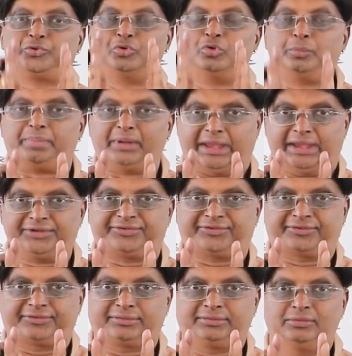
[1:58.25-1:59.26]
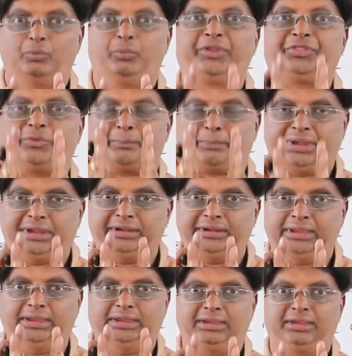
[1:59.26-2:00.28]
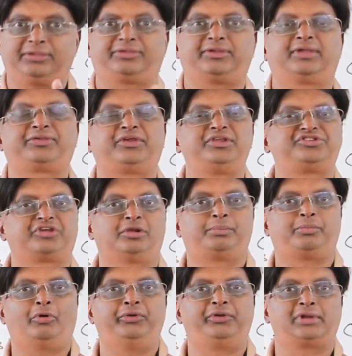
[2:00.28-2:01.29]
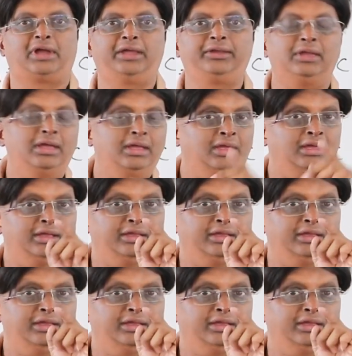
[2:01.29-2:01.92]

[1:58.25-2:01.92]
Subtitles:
Two plates with PD is essential point, right?